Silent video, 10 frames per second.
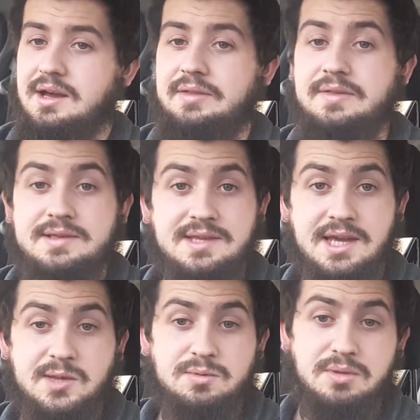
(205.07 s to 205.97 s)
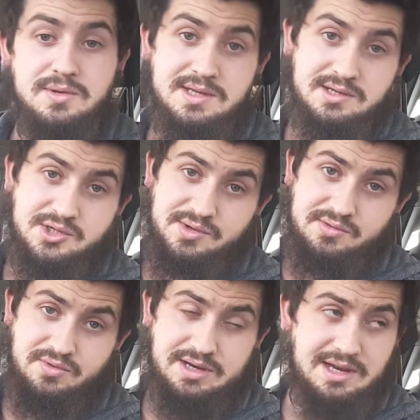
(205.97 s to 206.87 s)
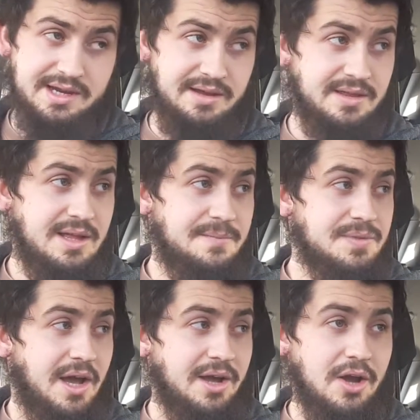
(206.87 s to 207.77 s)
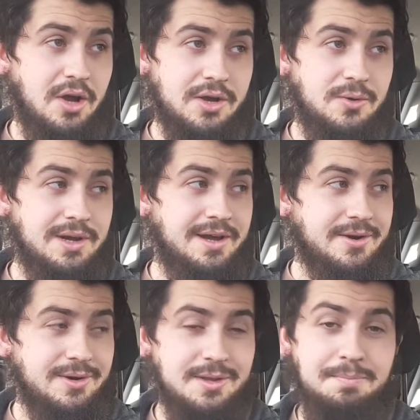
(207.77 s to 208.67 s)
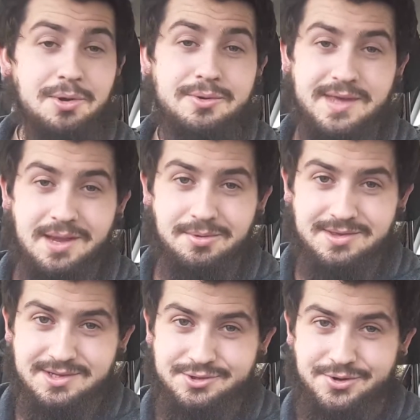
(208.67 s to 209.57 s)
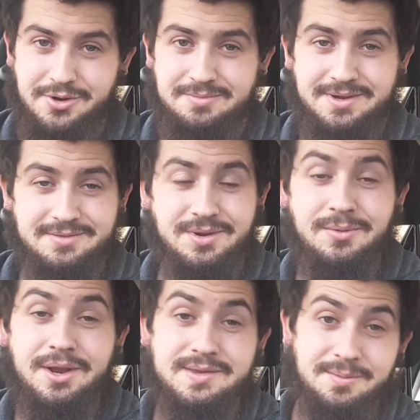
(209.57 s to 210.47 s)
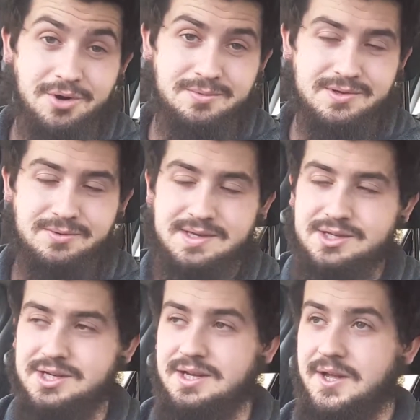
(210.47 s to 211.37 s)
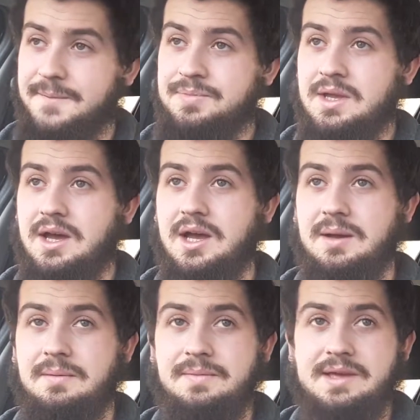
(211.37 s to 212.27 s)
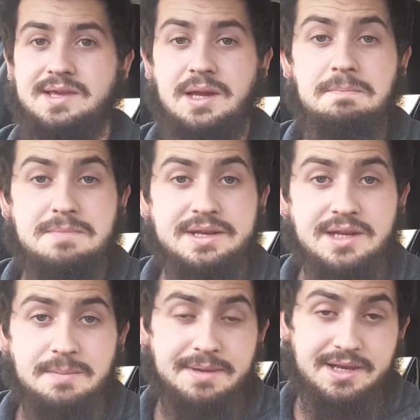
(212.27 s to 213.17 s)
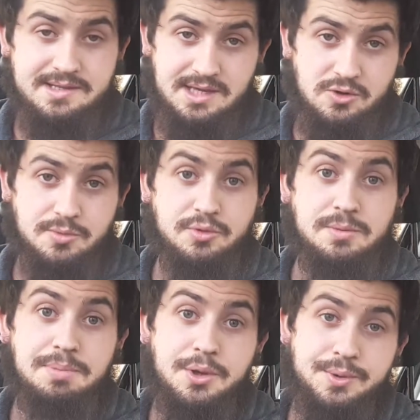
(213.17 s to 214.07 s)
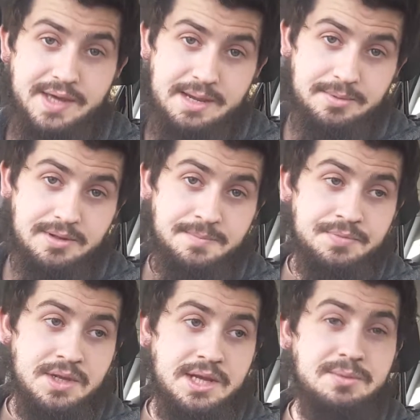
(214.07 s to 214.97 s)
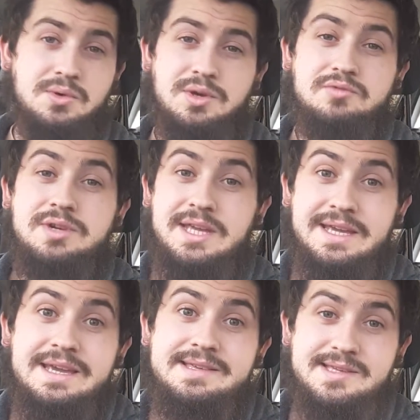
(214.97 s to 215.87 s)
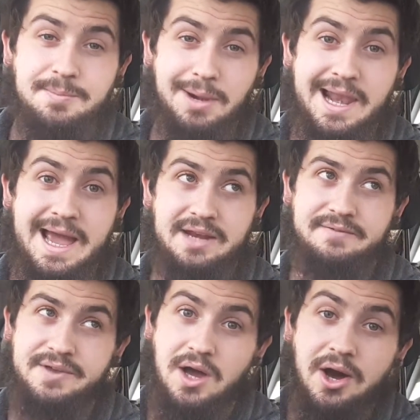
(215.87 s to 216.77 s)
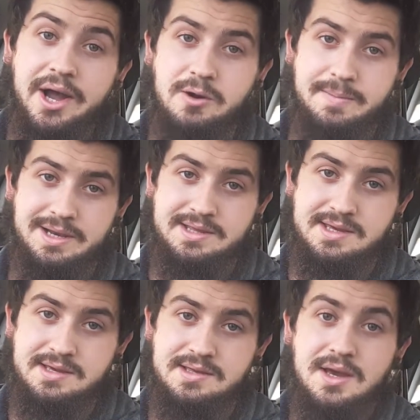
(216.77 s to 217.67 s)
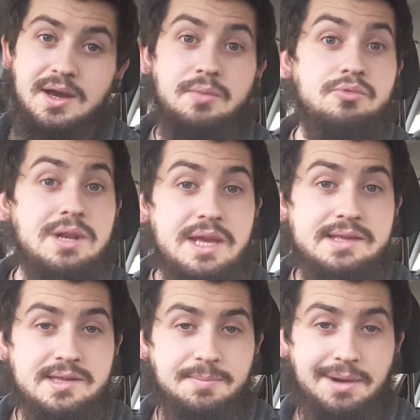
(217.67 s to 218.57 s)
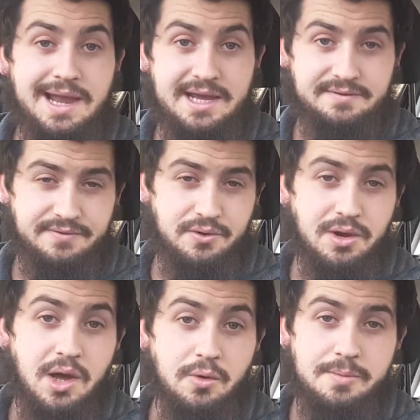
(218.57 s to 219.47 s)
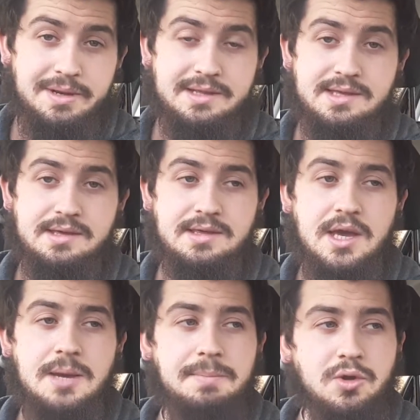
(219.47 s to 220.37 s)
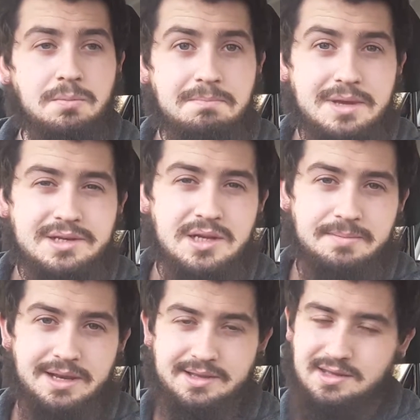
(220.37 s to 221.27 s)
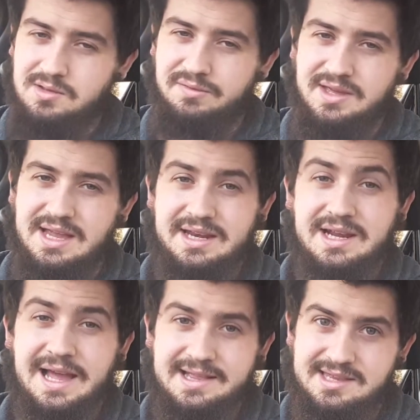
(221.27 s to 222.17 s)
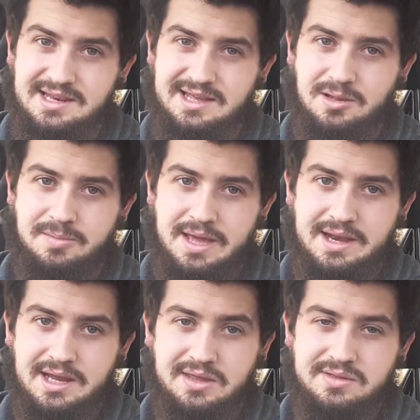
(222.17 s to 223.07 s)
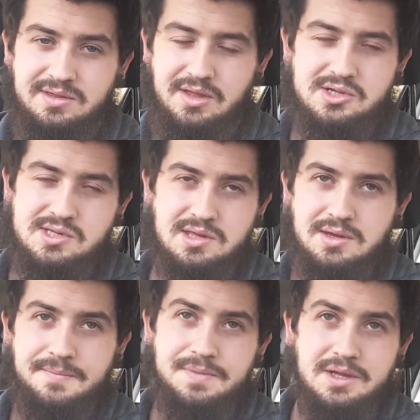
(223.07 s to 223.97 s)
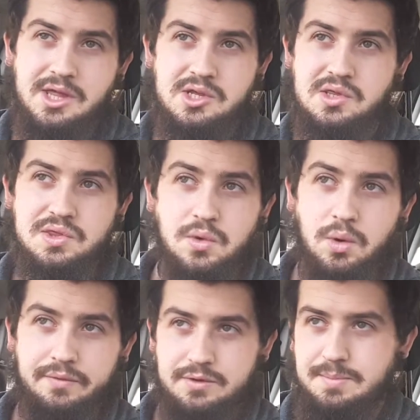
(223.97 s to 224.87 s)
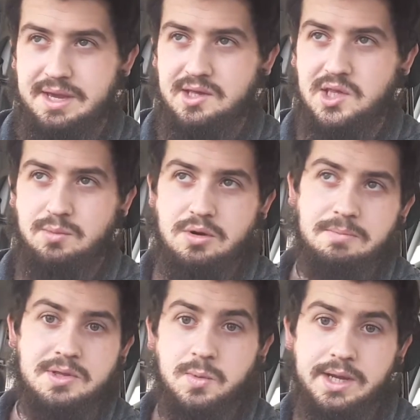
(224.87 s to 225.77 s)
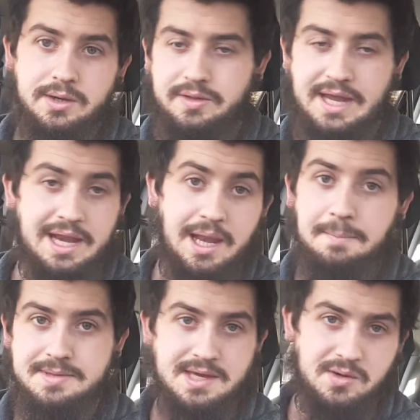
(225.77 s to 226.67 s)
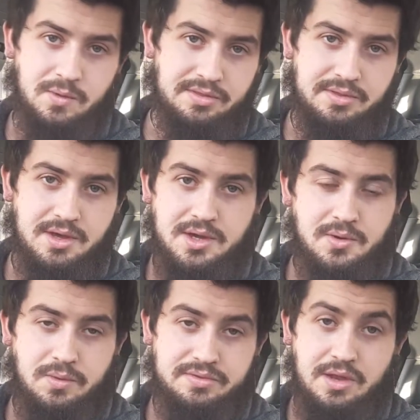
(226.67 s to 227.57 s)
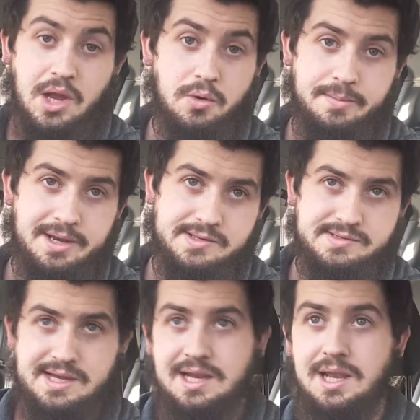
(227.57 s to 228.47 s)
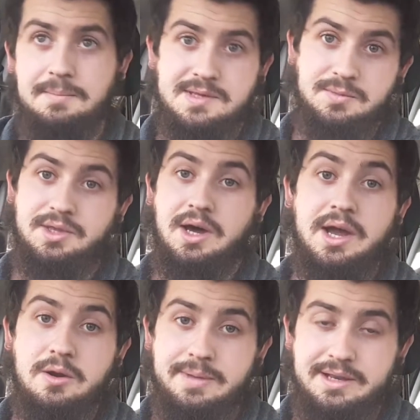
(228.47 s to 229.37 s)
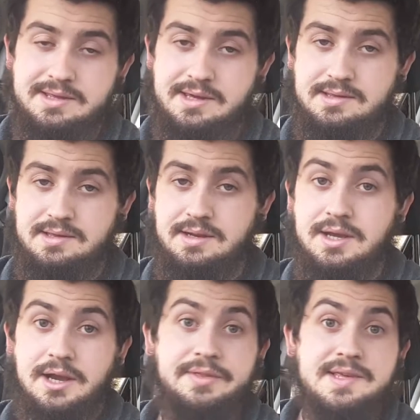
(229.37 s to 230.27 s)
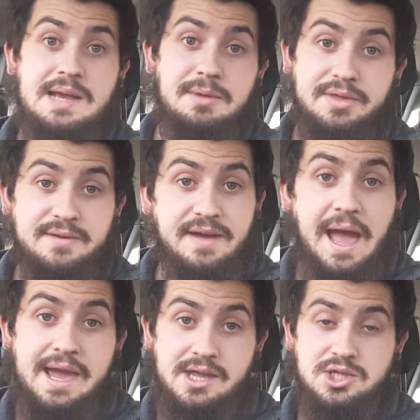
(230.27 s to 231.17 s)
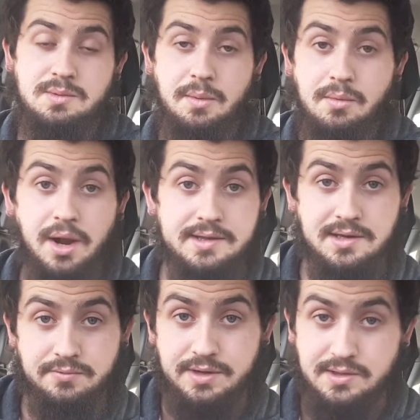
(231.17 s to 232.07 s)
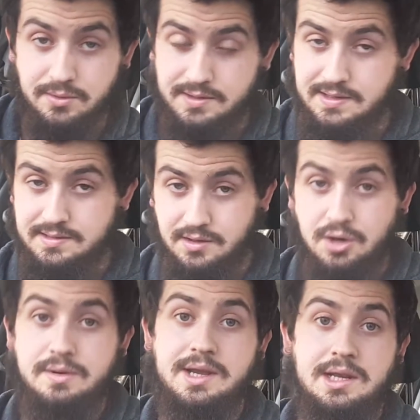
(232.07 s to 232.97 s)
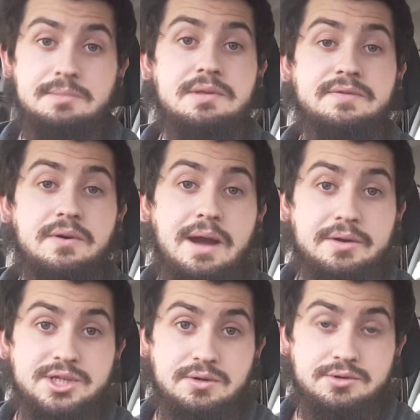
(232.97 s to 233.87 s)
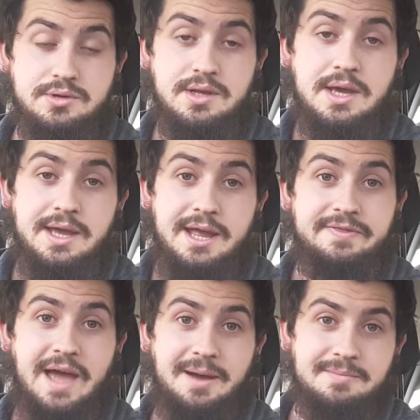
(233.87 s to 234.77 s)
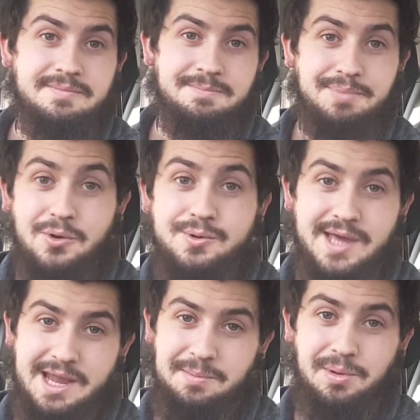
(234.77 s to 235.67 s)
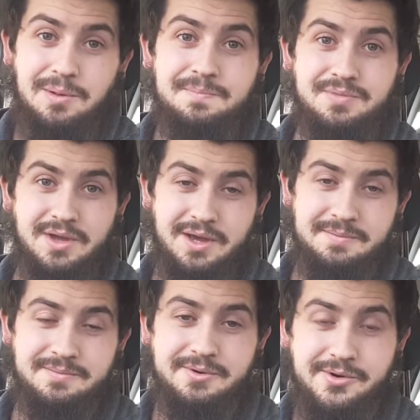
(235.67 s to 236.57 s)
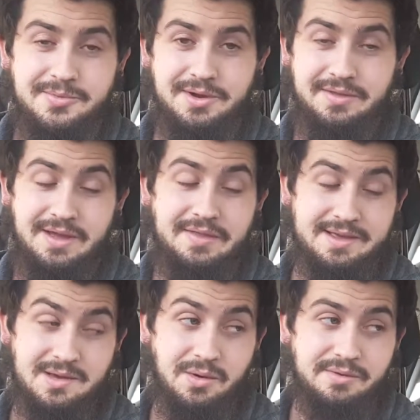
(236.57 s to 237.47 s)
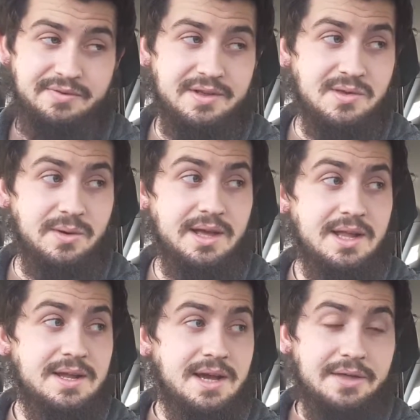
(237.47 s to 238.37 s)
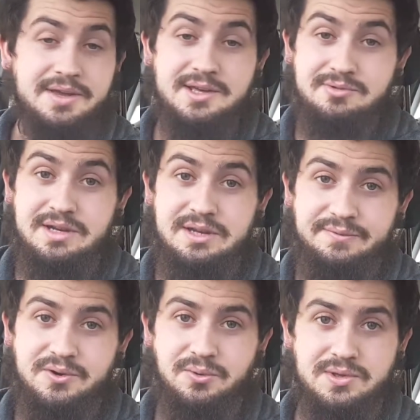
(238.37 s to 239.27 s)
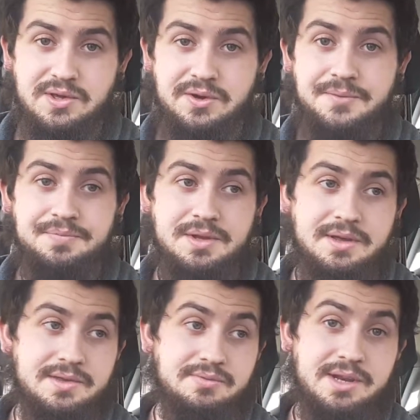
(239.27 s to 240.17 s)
think that's the case with most industries, really. Like, I call it the blue table syndrome, because when I was a primary school teacher, there's like a middle ability group called the blue table, and it was always really easy to plan for your higher abilities and really easy to plan for your lower abilities, but your middle abilities often get neglected a little bit. Like, they're just thought of as being somewhere in between, or they get lumped in with the lower abilities, they get lumped in with the higher abilities, and the same I think for age. Like, when we're writing resources and curriculums for our children in that blue table group, that's how I refer to it, I think is really difficult. So it's